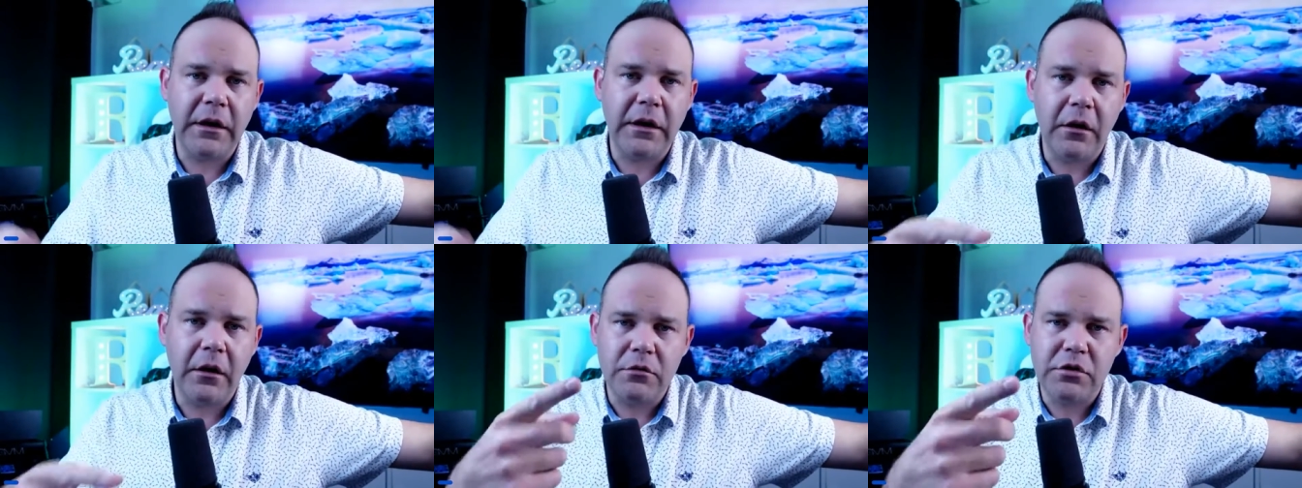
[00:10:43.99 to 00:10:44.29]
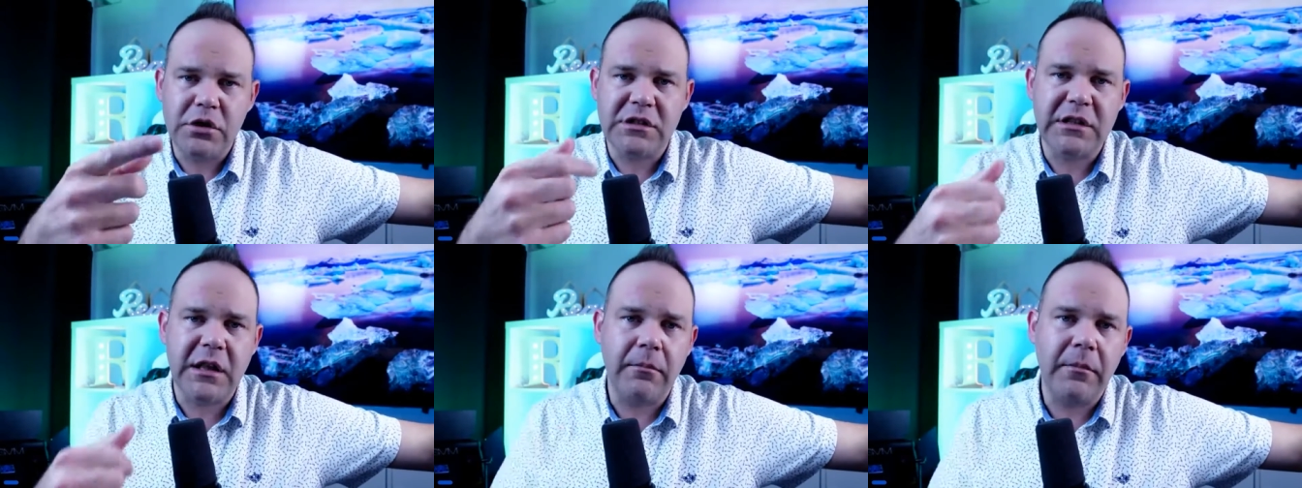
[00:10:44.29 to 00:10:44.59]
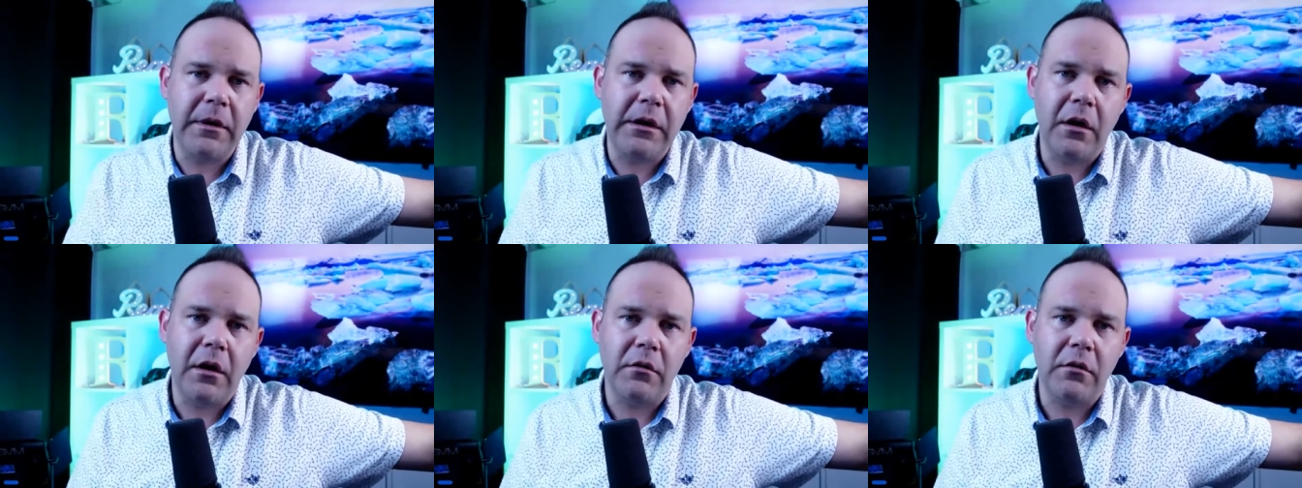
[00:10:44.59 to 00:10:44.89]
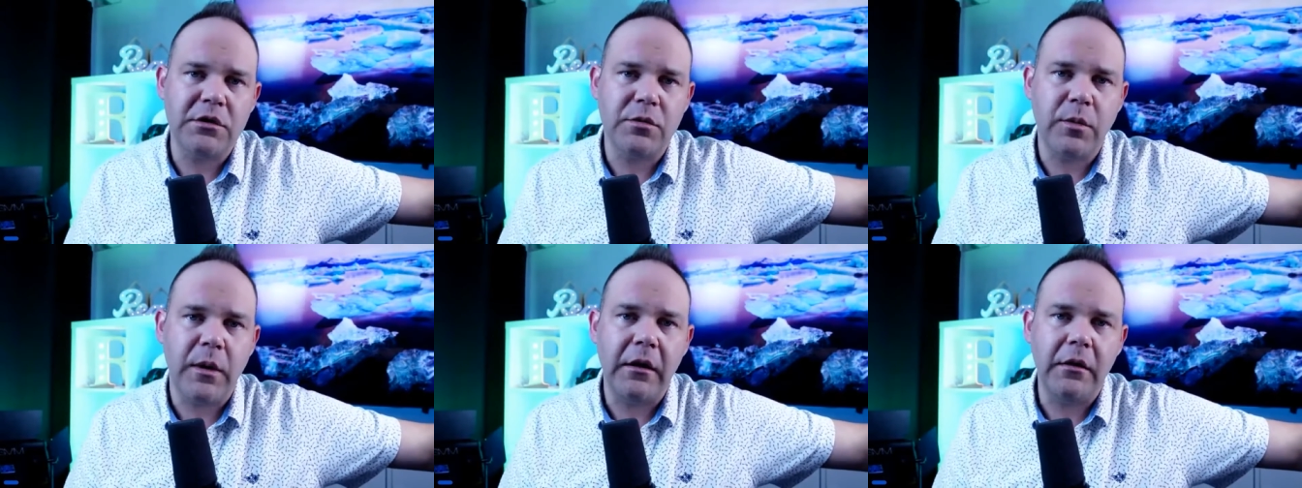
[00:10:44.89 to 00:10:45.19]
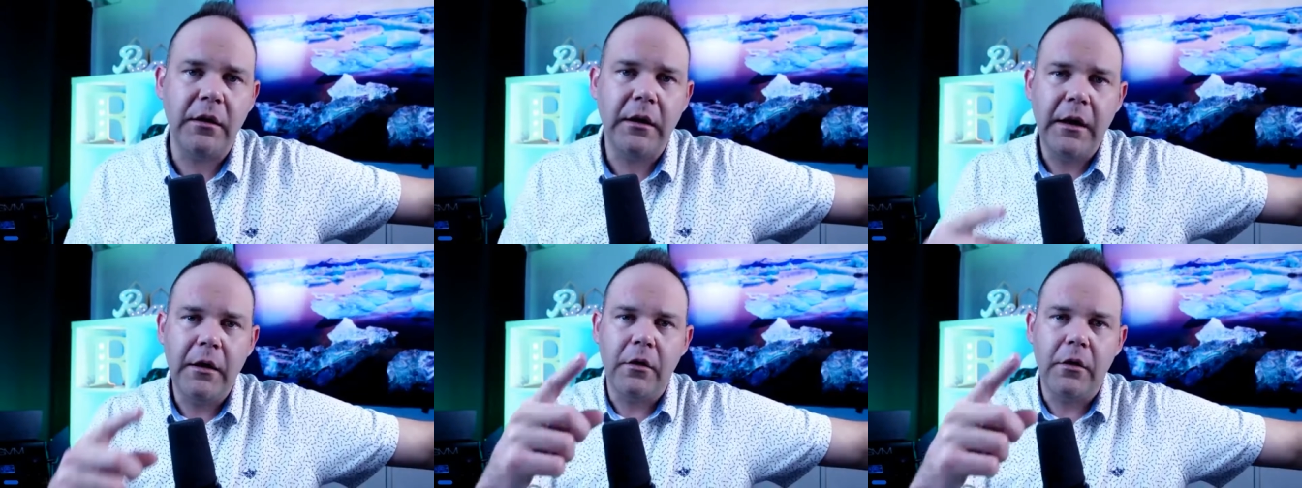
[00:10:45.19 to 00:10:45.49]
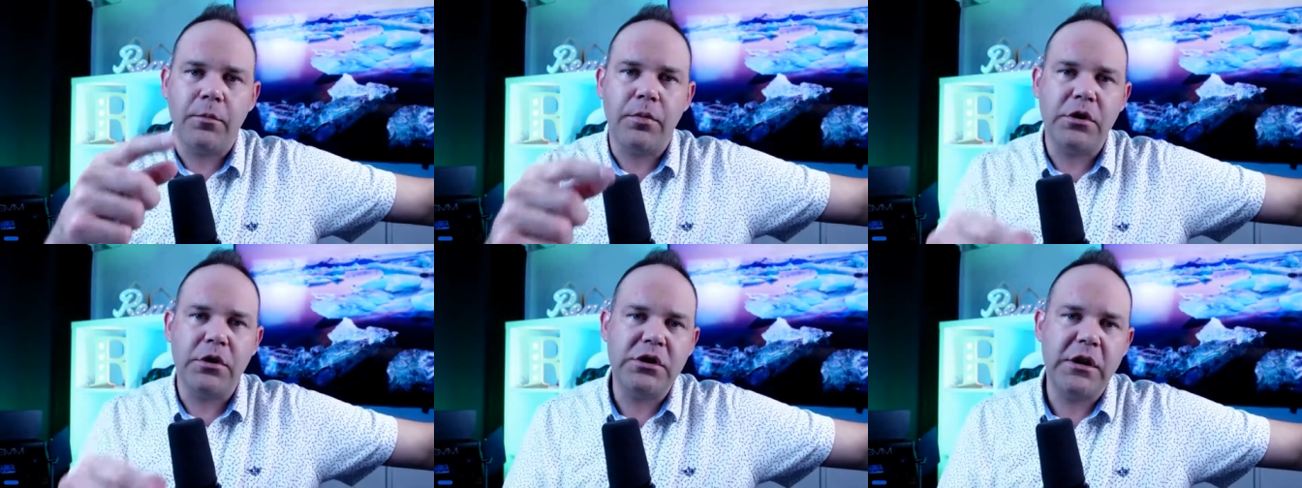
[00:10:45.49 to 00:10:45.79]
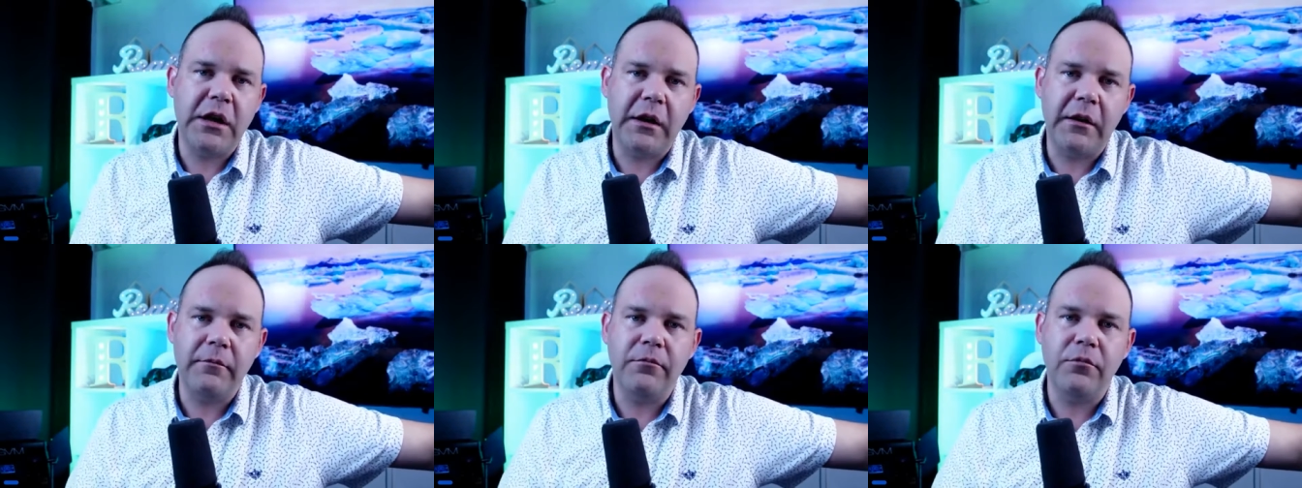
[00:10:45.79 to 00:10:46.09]
just let me know as well. Appreciate it.
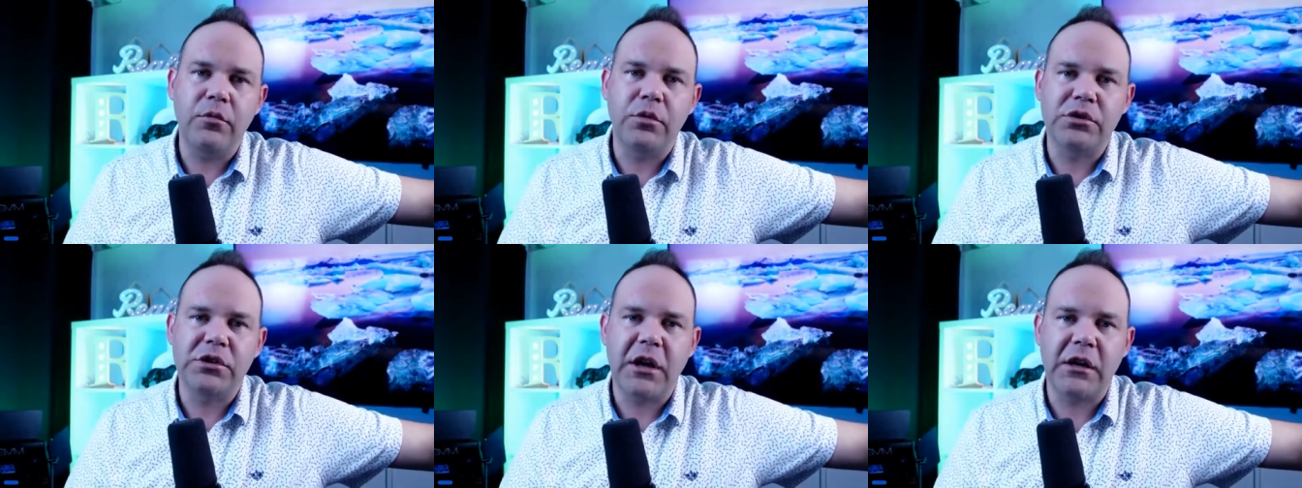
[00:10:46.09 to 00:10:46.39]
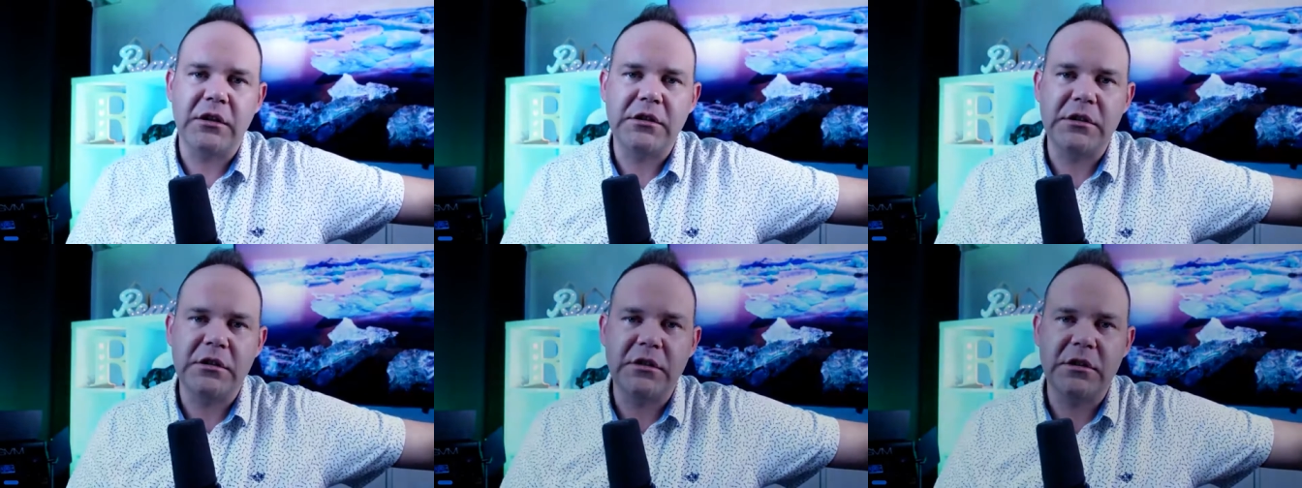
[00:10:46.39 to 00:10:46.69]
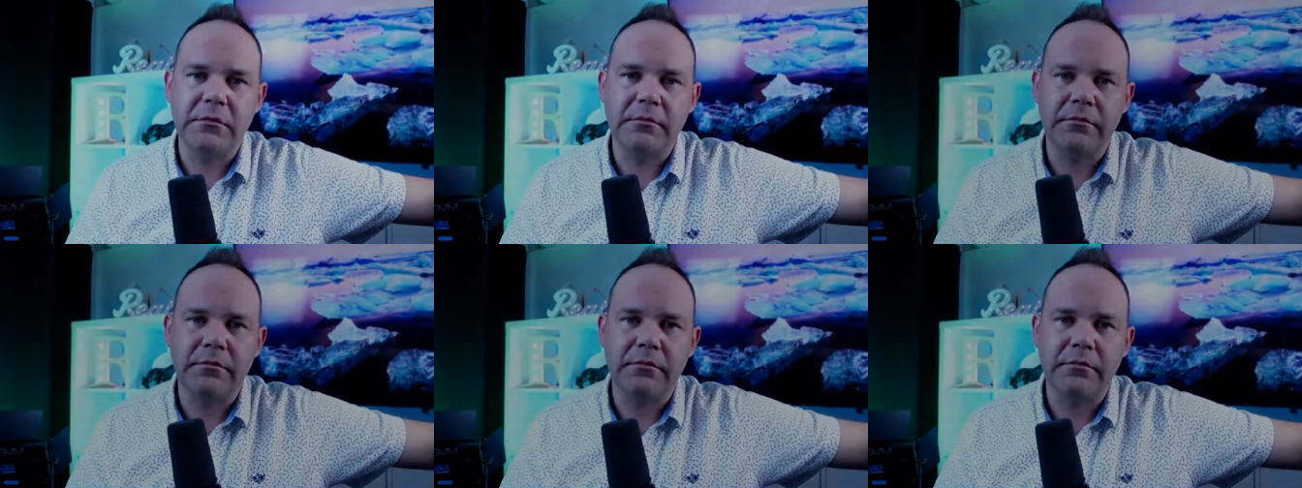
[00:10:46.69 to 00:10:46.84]
We'll talk to you soon.